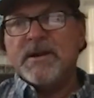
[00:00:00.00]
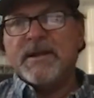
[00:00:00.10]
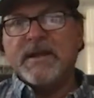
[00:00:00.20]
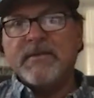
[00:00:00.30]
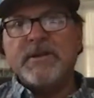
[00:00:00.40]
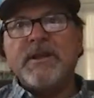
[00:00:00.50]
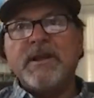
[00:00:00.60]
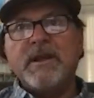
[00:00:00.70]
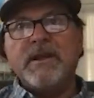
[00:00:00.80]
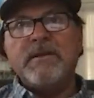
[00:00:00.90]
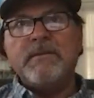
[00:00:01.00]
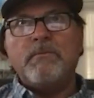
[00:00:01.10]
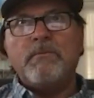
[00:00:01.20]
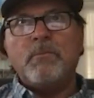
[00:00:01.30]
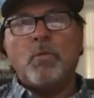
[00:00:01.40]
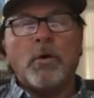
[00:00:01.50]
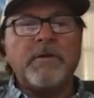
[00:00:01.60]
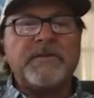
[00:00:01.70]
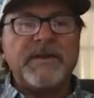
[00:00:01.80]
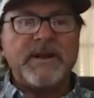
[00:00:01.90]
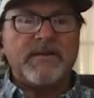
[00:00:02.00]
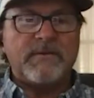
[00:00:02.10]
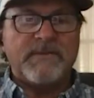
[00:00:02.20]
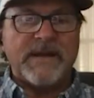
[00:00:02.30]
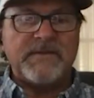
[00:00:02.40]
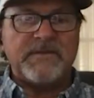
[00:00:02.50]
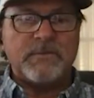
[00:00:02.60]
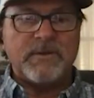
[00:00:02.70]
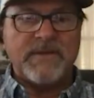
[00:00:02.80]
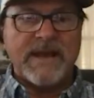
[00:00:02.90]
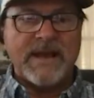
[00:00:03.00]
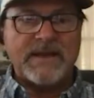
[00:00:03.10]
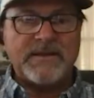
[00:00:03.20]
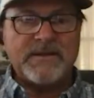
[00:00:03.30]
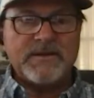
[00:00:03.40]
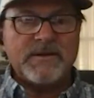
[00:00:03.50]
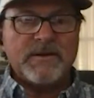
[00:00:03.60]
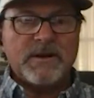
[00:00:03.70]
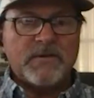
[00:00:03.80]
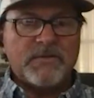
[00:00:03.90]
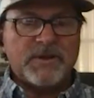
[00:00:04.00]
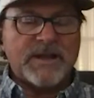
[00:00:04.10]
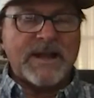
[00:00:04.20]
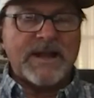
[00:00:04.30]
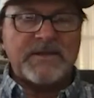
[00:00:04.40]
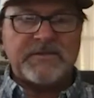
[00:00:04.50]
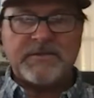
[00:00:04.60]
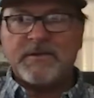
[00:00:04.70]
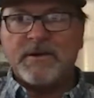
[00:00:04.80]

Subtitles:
given the worsening of events that we've had over the last,